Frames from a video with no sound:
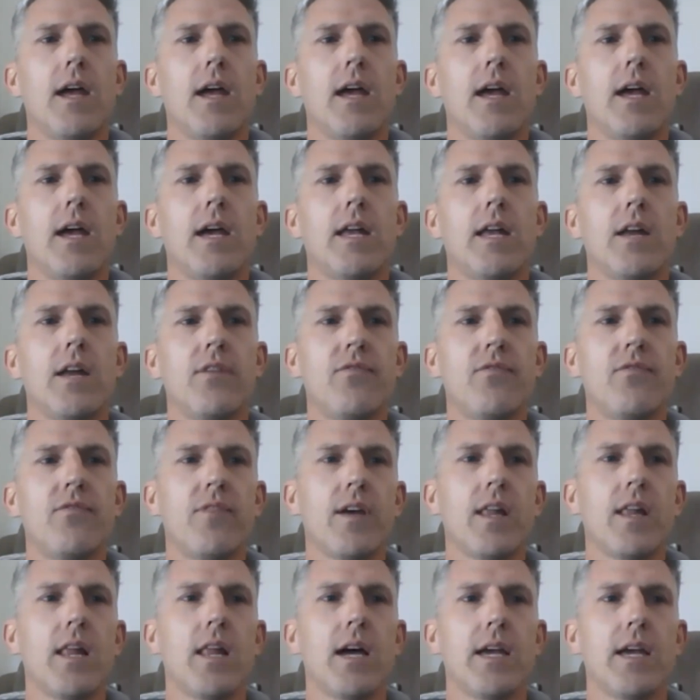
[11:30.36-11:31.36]
and I
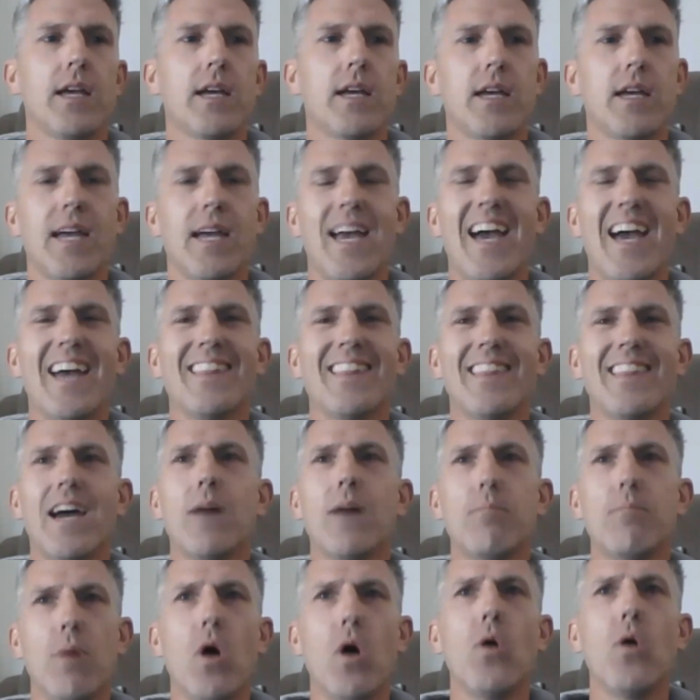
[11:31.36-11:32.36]
feel like at
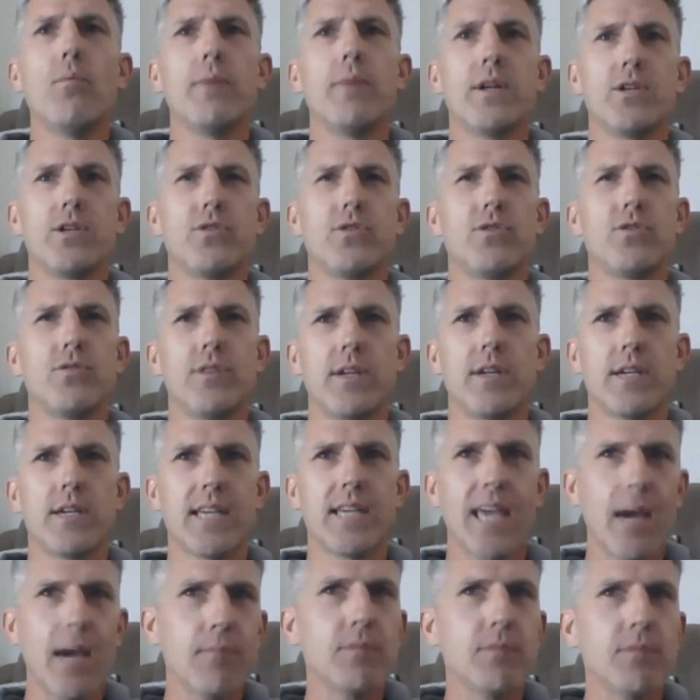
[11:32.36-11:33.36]
that moment,
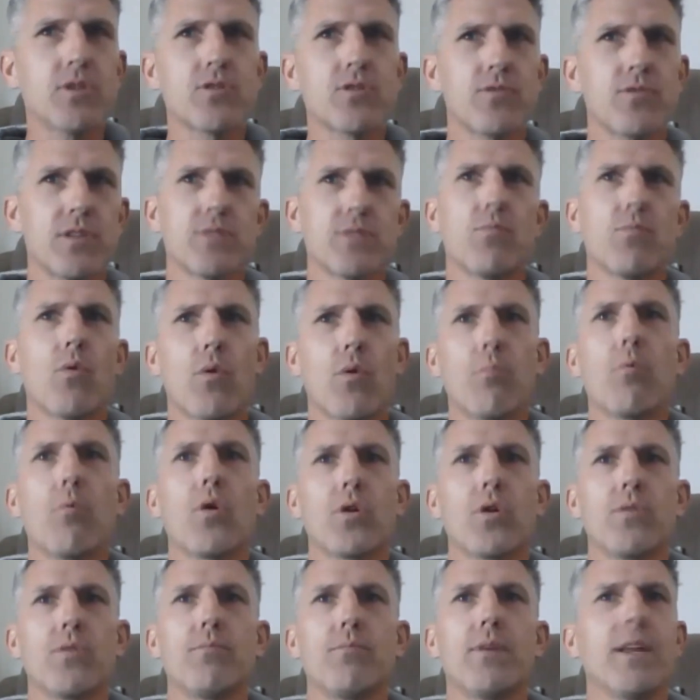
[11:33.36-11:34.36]
chemistry is more
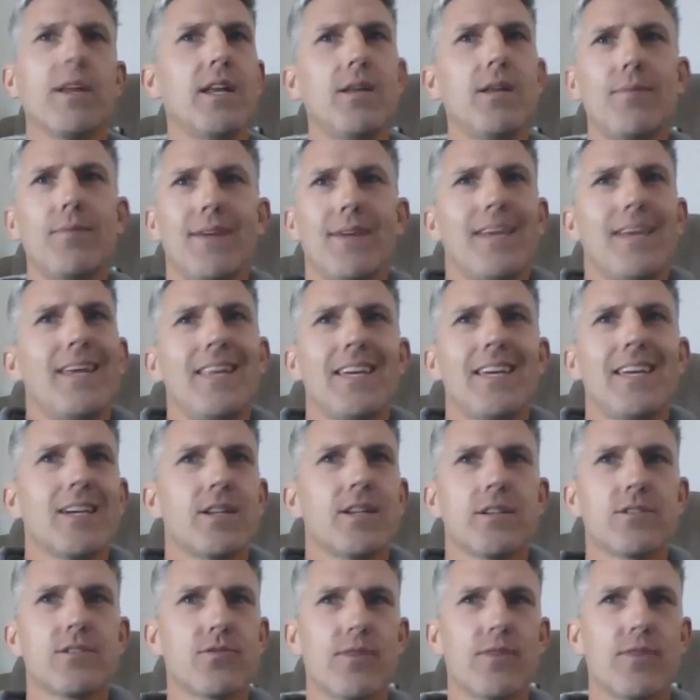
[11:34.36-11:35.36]
important. But in the beginning, it
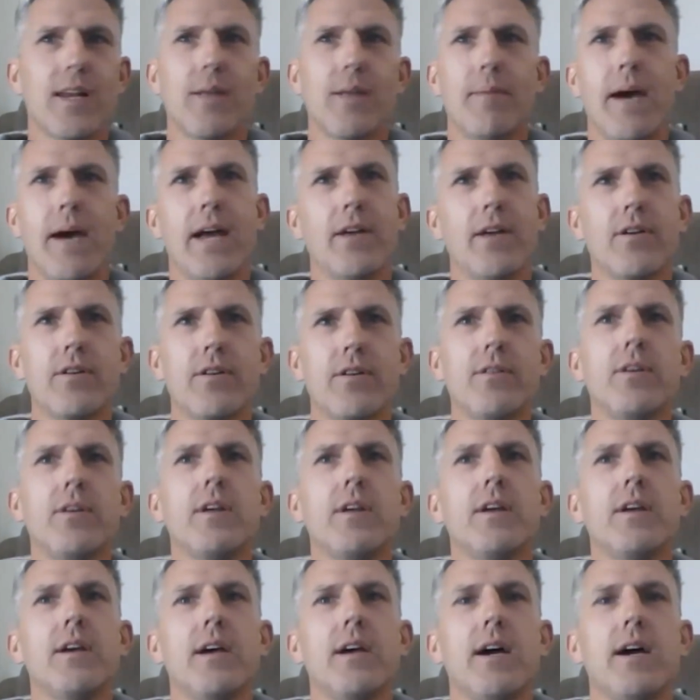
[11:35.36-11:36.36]
doesn't really matter.
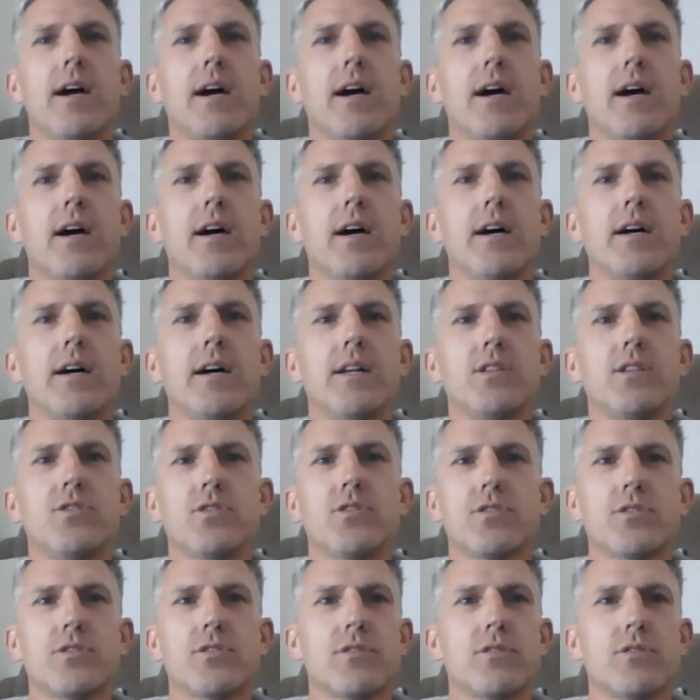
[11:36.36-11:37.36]

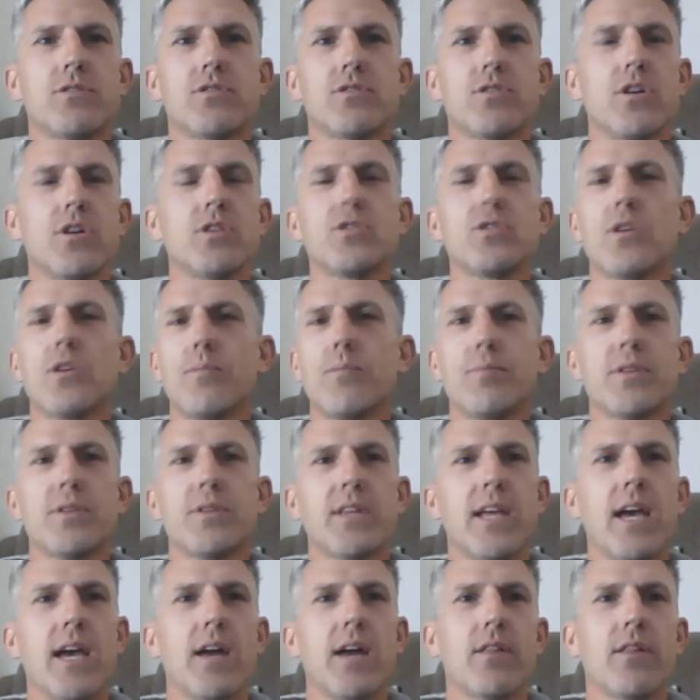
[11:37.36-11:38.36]
Just start jumping
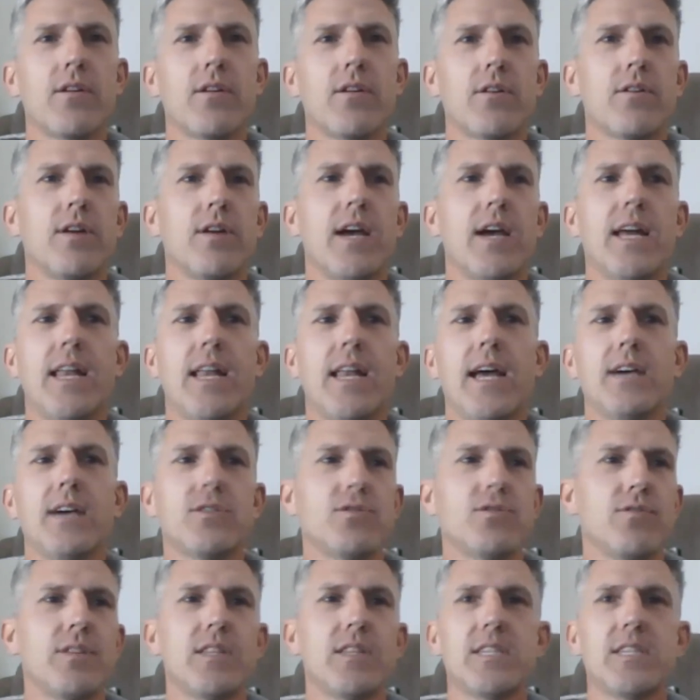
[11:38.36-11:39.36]
together, and as
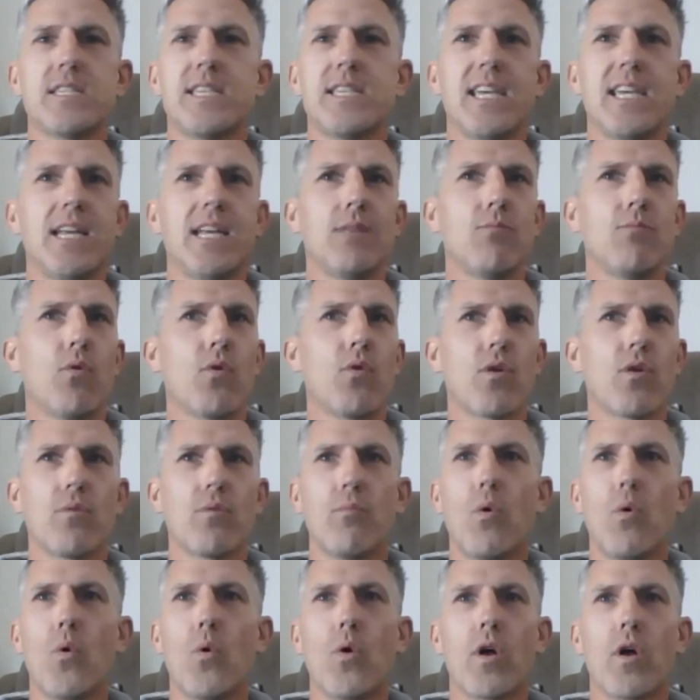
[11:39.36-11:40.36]
you're in the scene more and
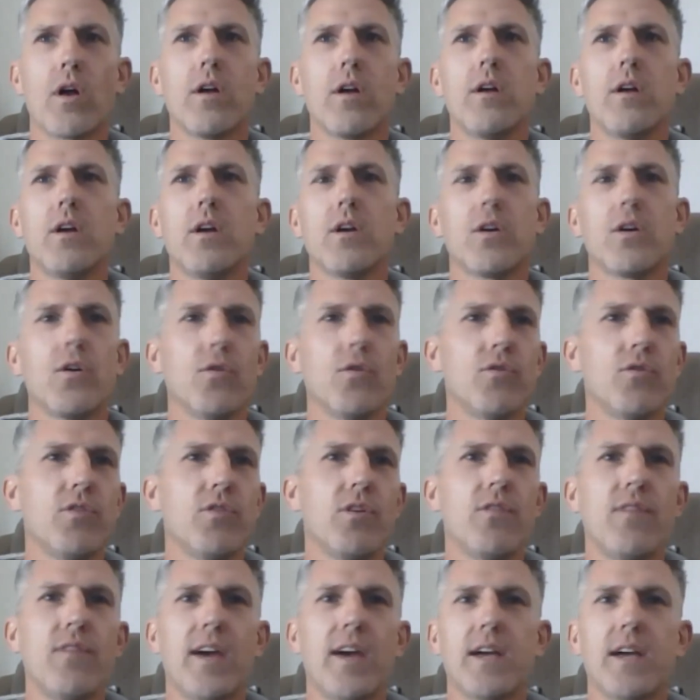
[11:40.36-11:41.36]
more, go to
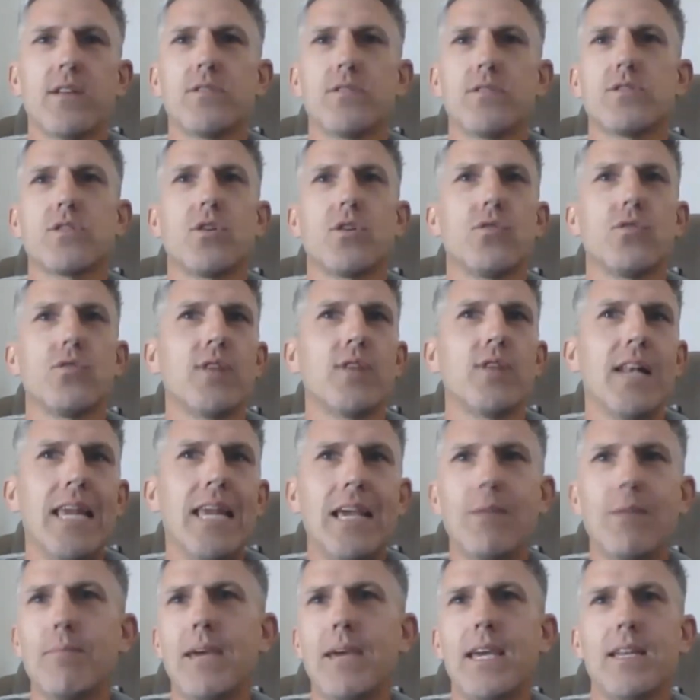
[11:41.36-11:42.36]
events, go to
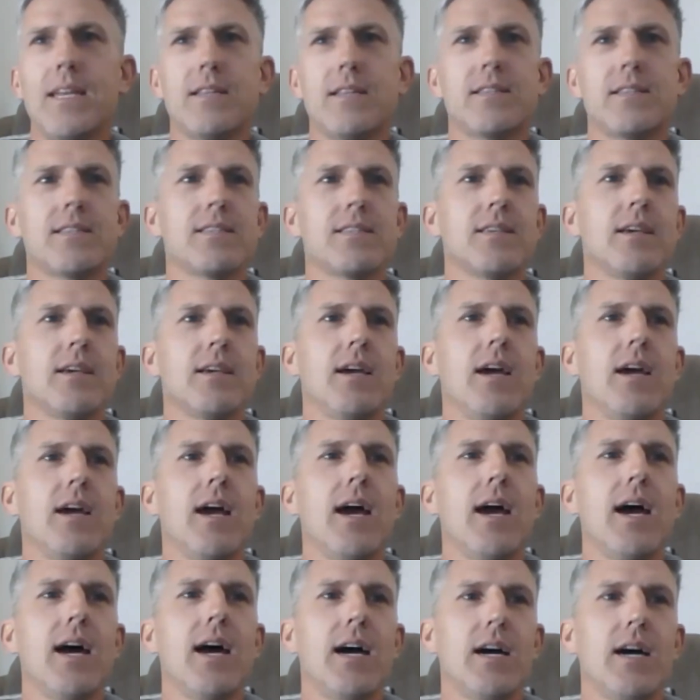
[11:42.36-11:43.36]
league meets,
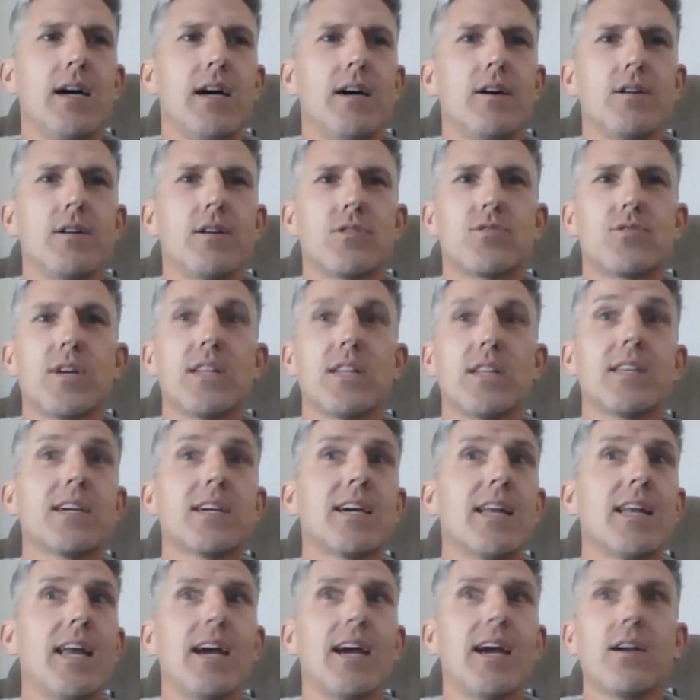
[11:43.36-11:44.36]
try to
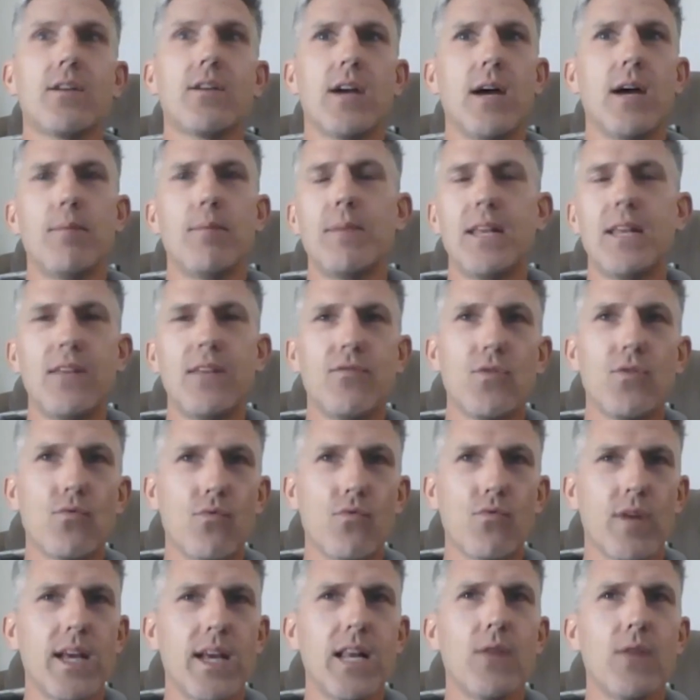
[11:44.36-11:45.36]
connect. I mean, if you
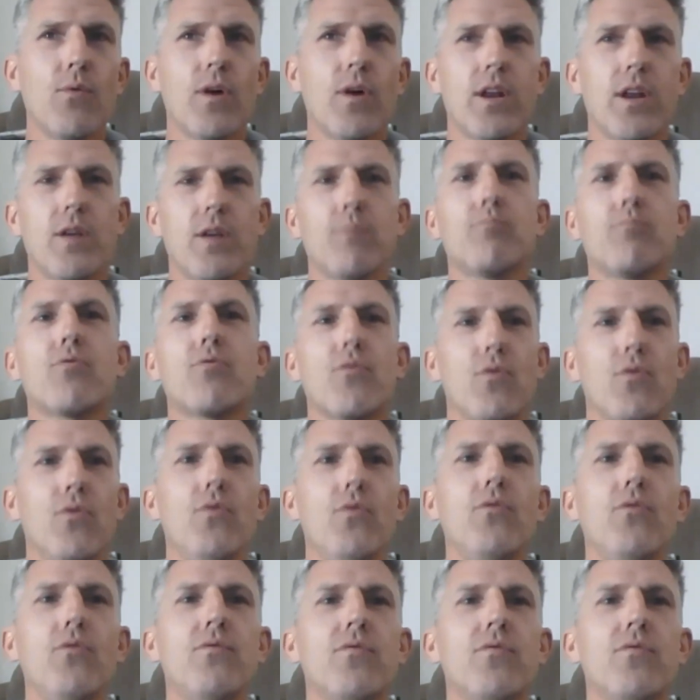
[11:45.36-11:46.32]
really want to improve,